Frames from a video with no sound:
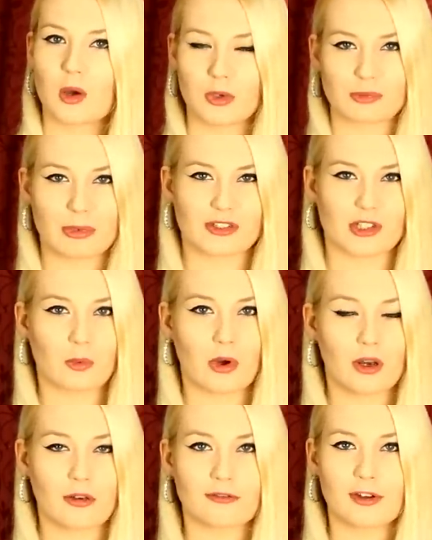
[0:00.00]
which means that
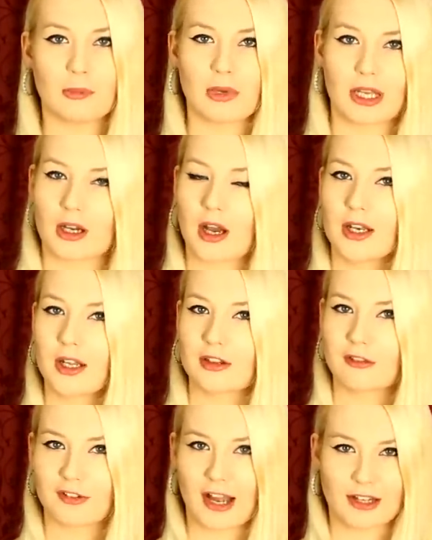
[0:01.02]
while I'm filming, I need
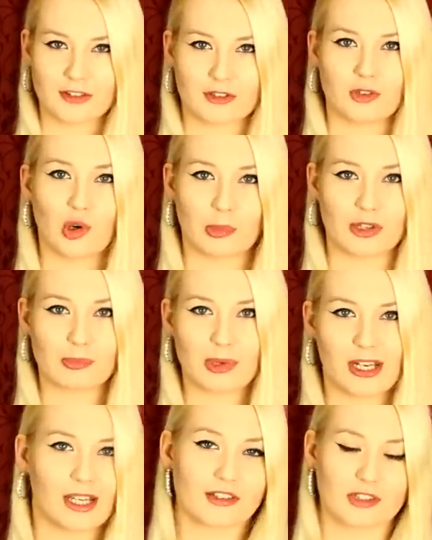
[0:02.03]
the fans to not be
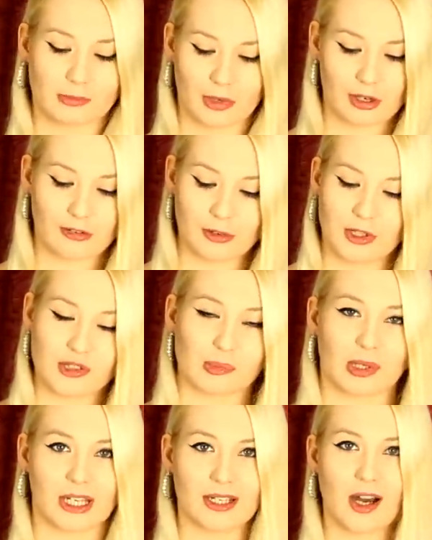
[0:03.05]
spinning so the microphone doesn't
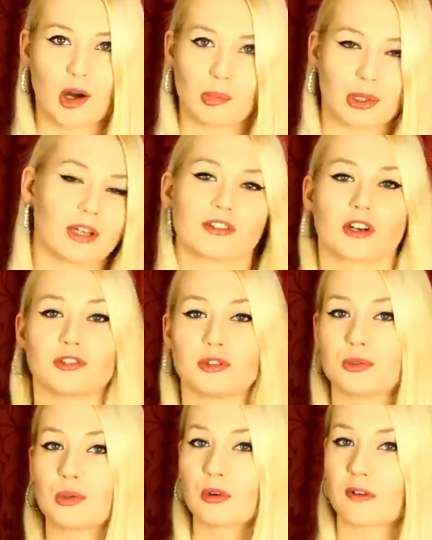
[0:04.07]
pick it up because I
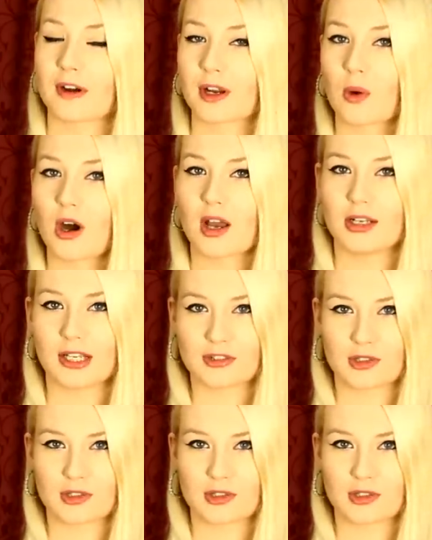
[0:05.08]
do talk very quietly,